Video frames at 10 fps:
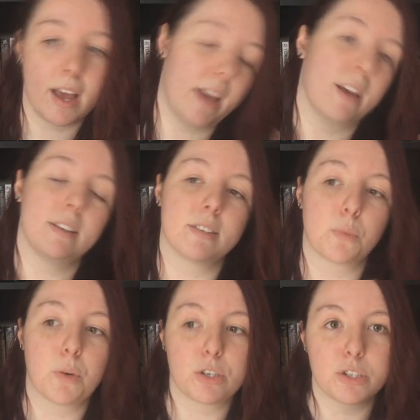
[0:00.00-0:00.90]
and
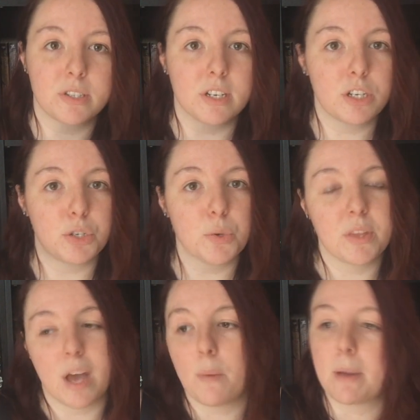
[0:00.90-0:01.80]
we're just gonna do
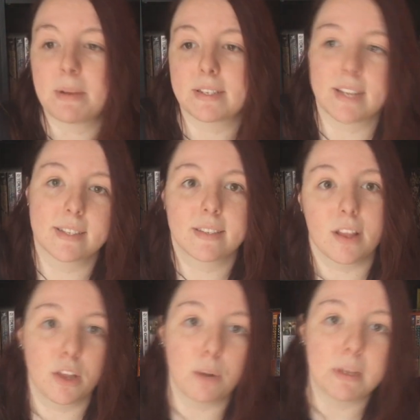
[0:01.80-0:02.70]
it that way because that's
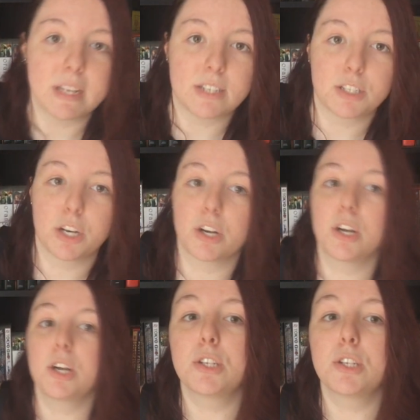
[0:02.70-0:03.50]
a little bit easier.